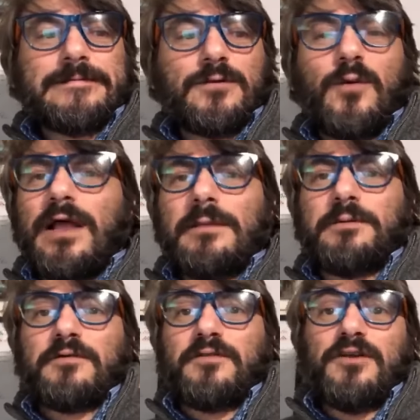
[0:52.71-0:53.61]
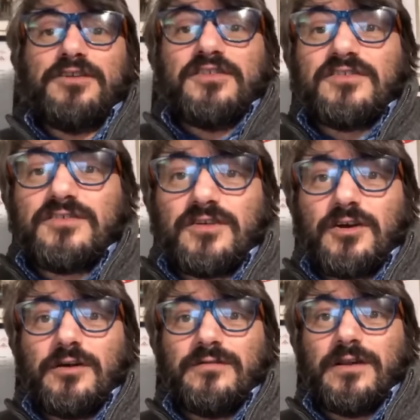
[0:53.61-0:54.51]
well, portfolio is a sort
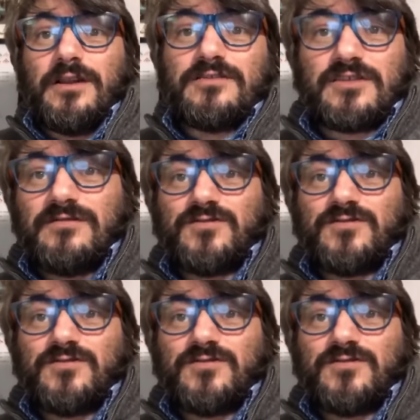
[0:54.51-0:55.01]
of lots of